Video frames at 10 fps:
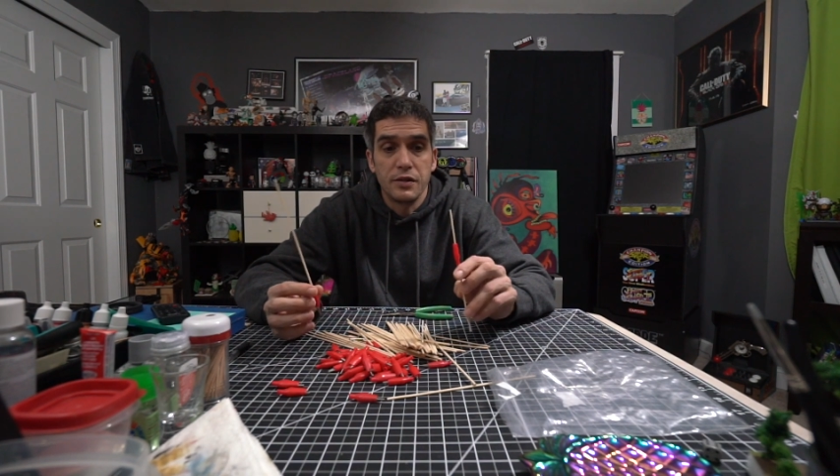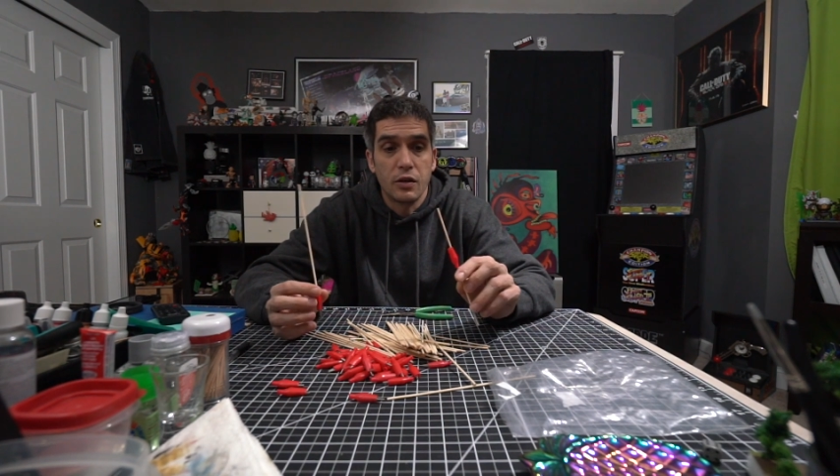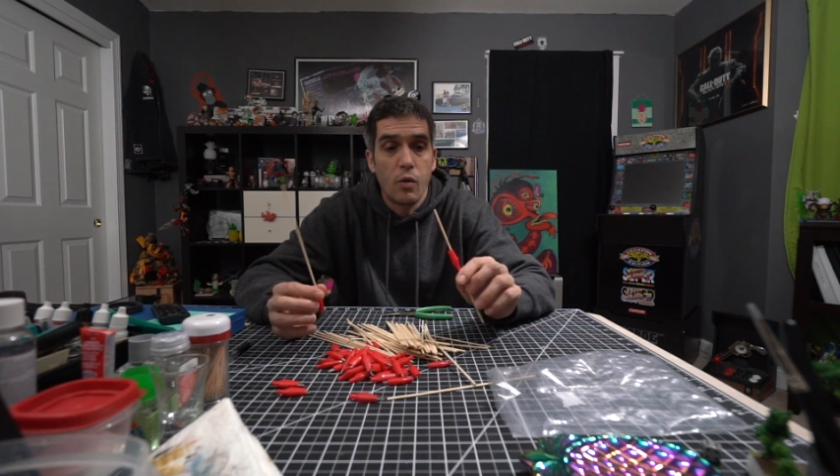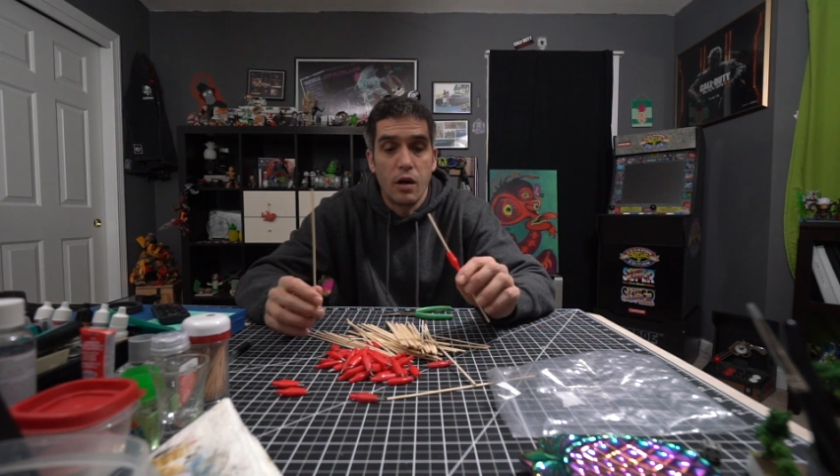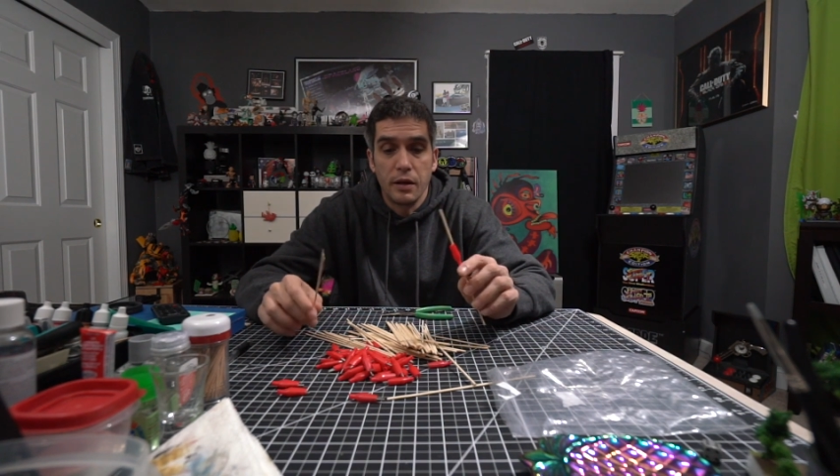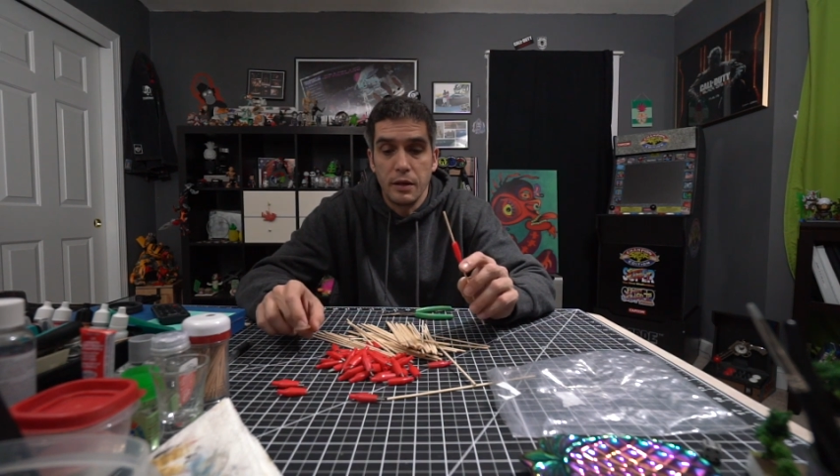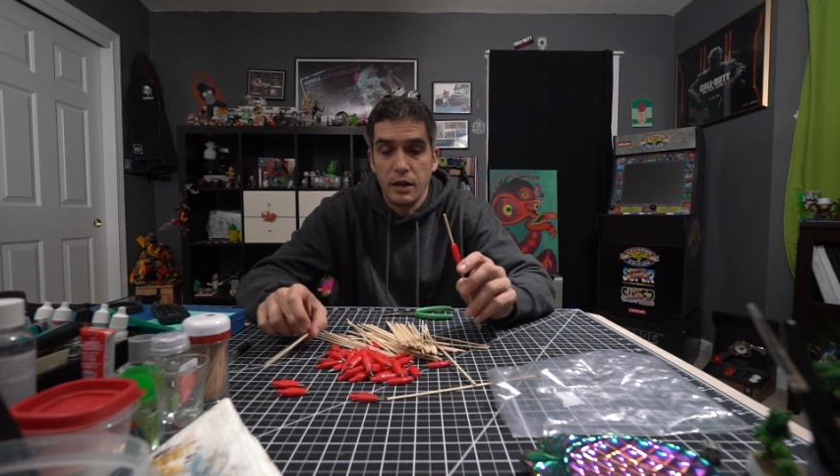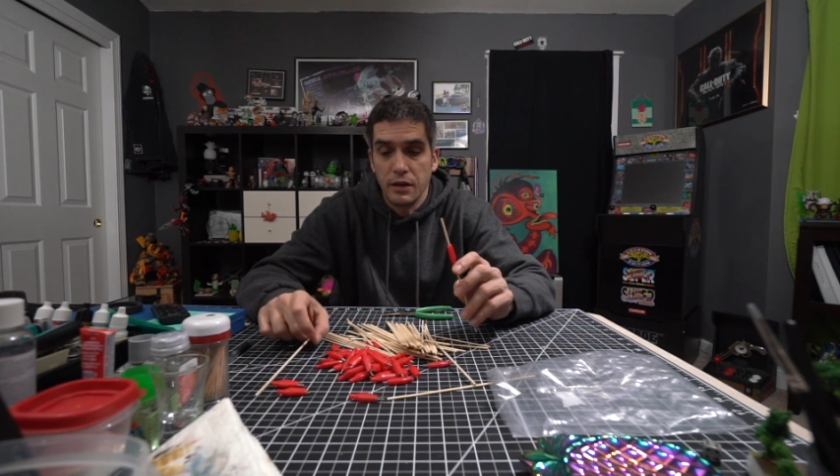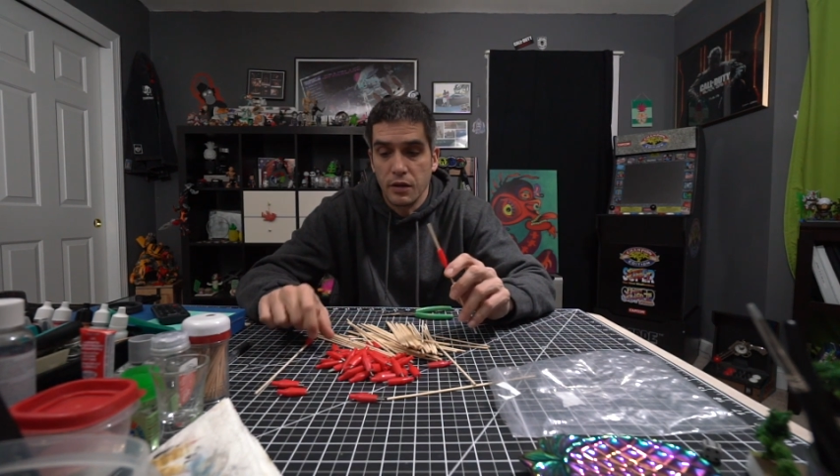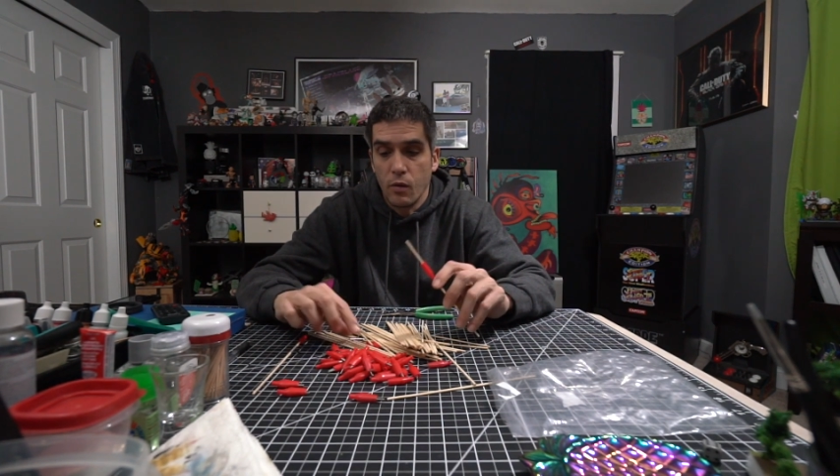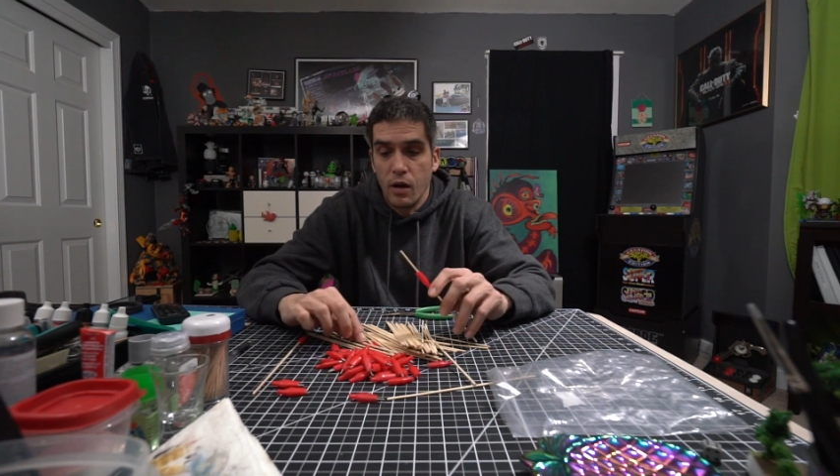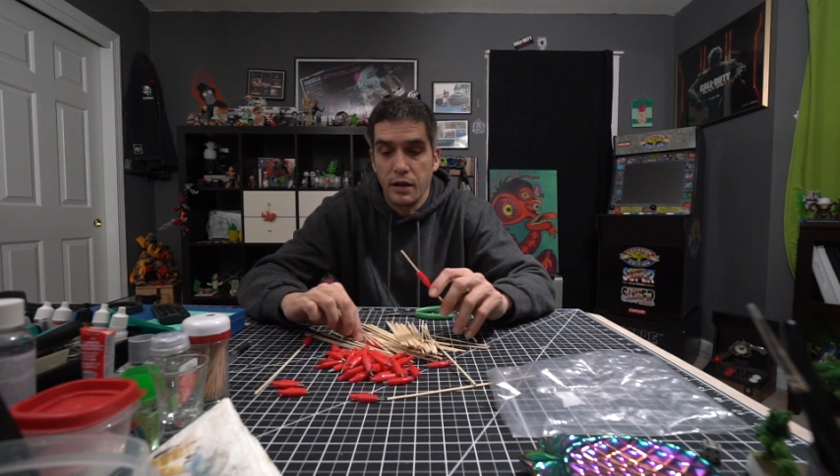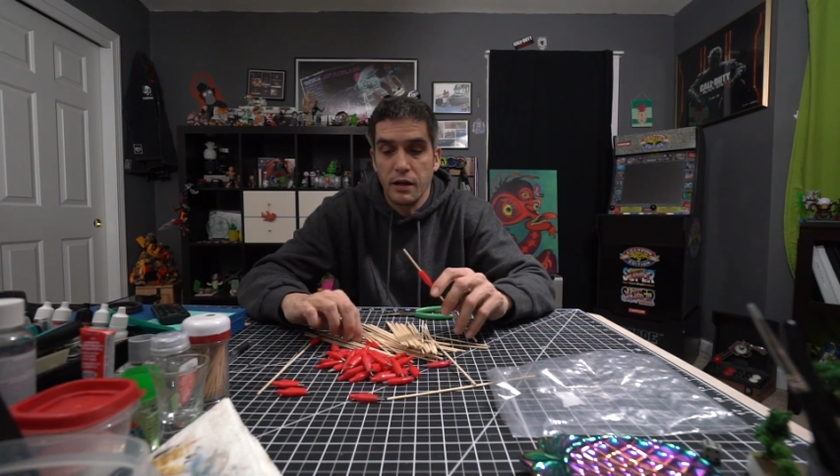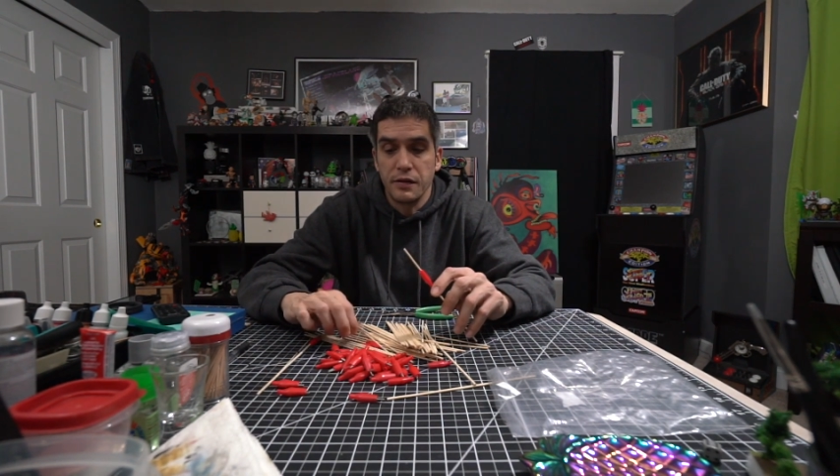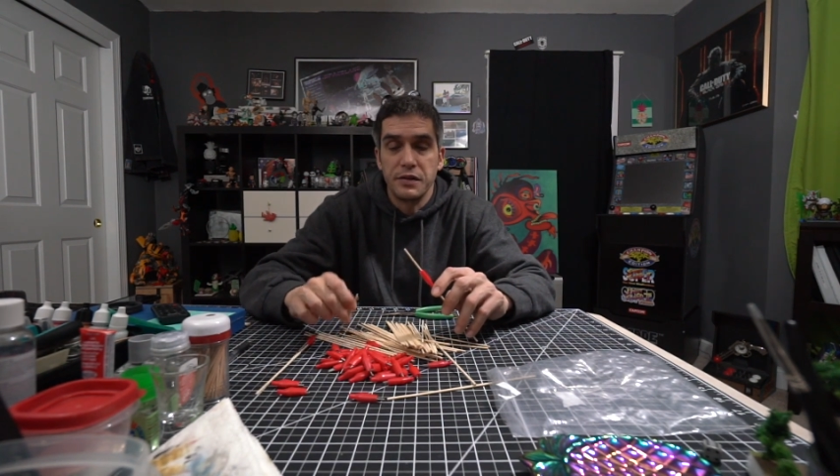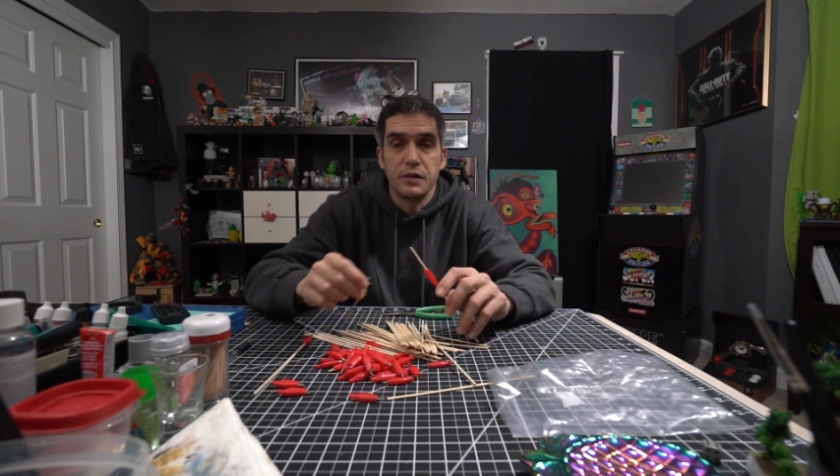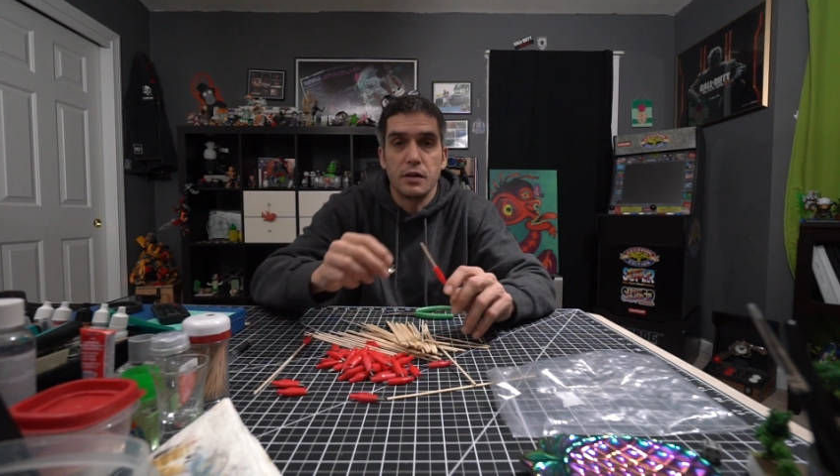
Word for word: The quality on these